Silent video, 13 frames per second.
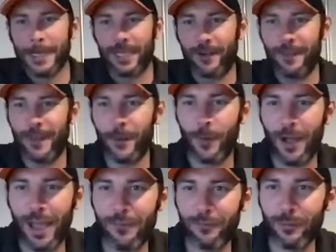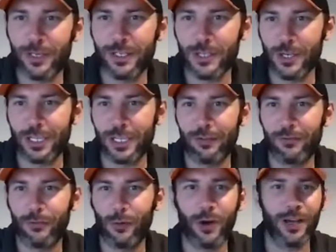I know what everyone is looking
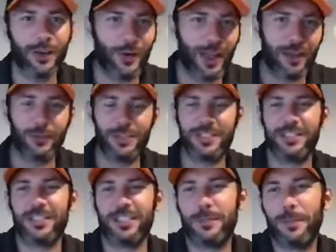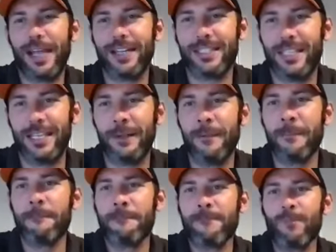for. I know what everyone is expecting.
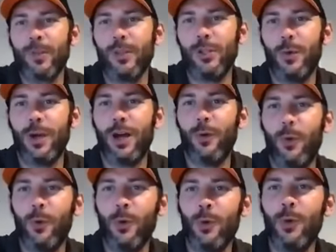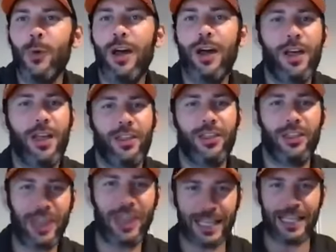You are all
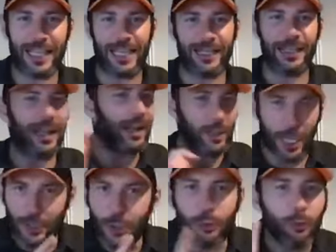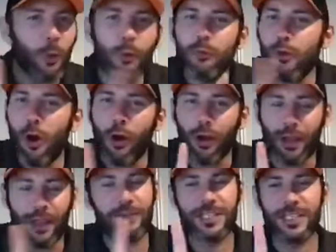thinking, and, and you're all wrong.
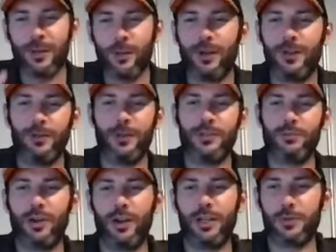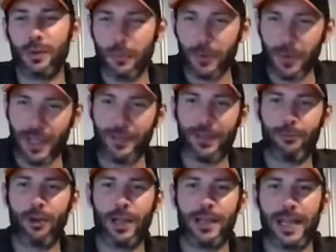Every single one of you is wrong. I just want to put that out there
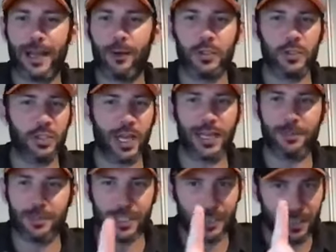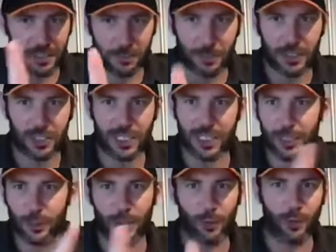right now. James, especially
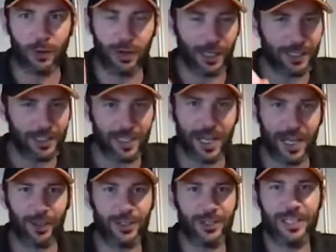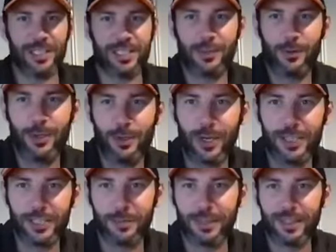you and Laura, I can tell that you, this is what you
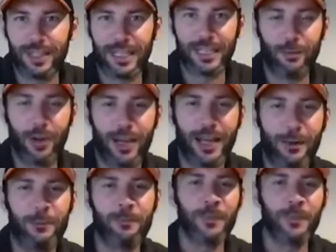guys are going to be thinking right now.